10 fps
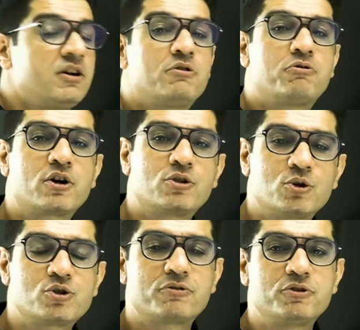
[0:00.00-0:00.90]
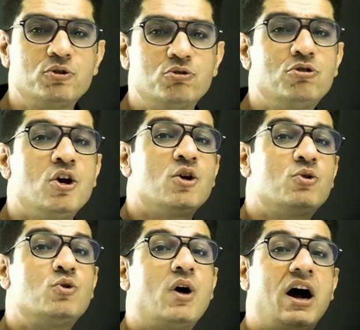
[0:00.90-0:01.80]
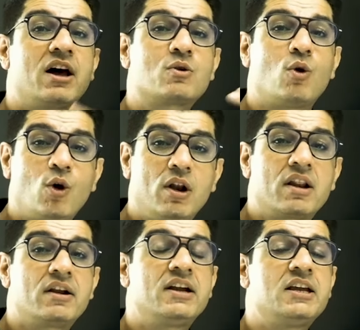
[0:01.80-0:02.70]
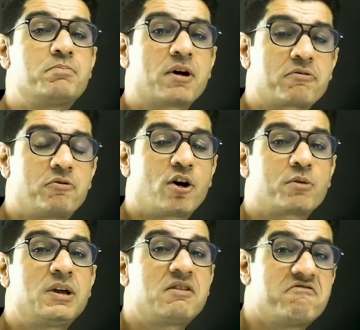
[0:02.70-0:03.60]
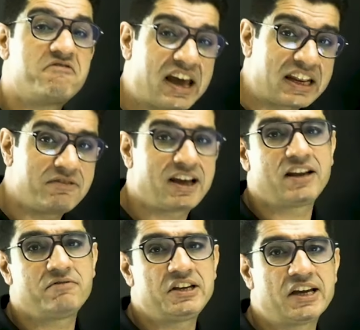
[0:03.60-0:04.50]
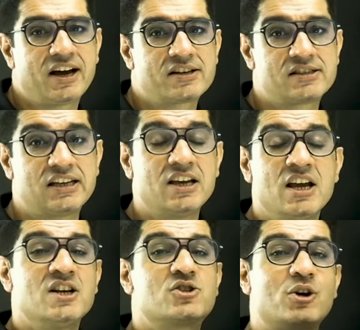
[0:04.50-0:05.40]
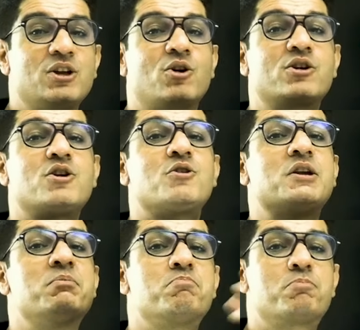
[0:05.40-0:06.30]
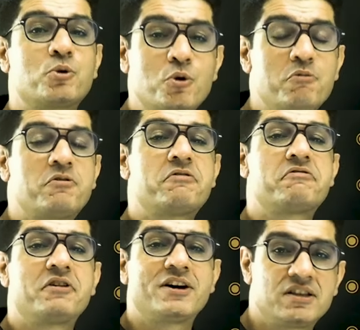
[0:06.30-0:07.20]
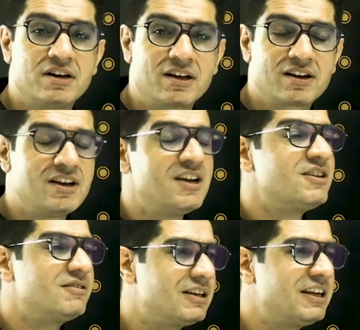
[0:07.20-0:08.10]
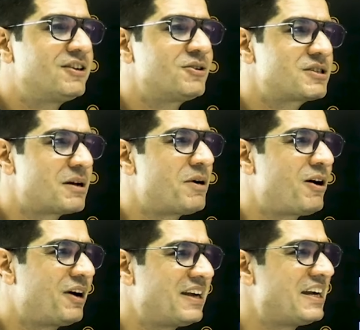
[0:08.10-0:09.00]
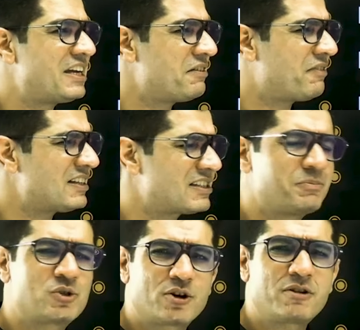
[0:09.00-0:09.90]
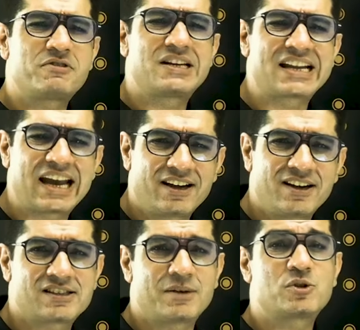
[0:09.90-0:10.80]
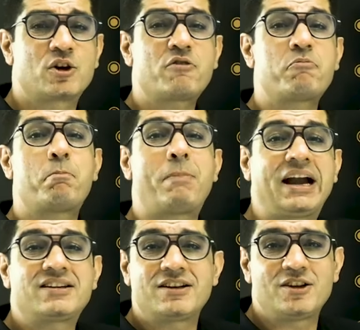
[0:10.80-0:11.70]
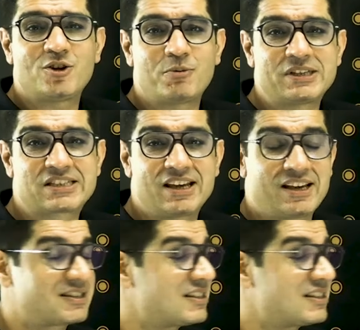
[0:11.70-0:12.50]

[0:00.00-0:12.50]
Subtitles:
for those of you who are already performing very well in VARC. So in order to improve further, you need to somehow identify some sort of trend, some sort of pattern in your mistakes.